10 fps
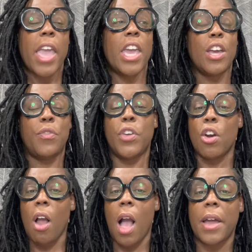If
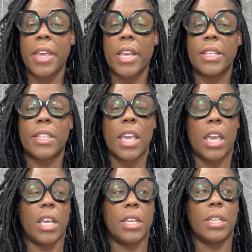your audience
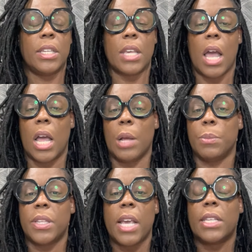is,
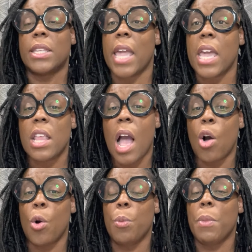say,
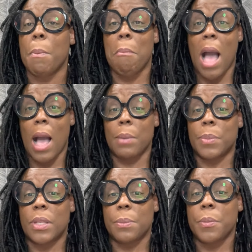stay-at-home
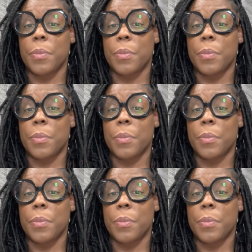moms,